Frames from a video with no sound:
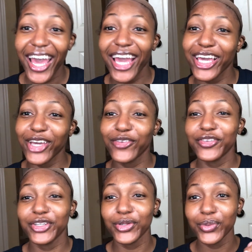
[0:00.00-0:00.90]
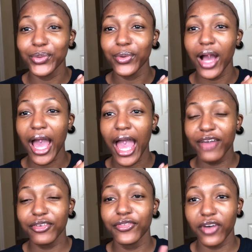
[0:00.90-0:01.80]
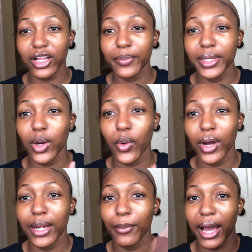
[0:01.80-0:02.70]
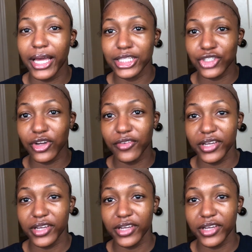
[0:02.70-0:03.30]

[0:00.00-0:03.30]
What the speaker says: If you haven't followed me on my Instagram,